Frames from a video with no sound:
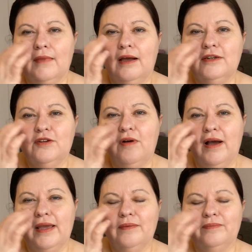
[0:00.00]
Under
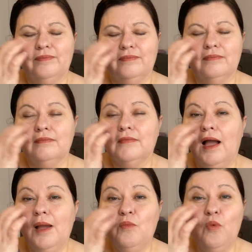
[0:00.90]
eye.
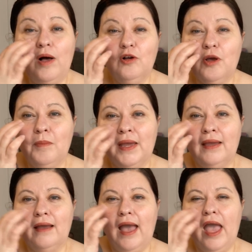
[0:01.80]
I'm
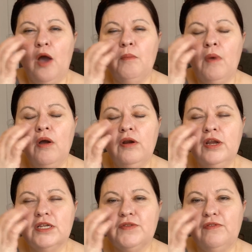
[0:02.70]
welcoming a
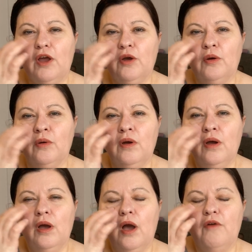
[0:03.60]
harmonious flow
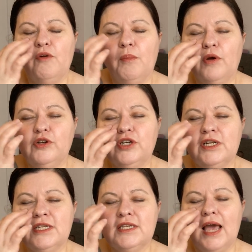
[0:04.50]
of
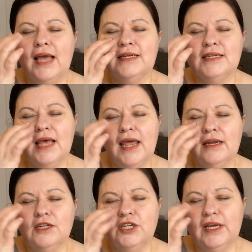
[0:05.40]
emotions and
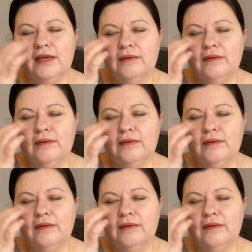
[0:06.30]
energy.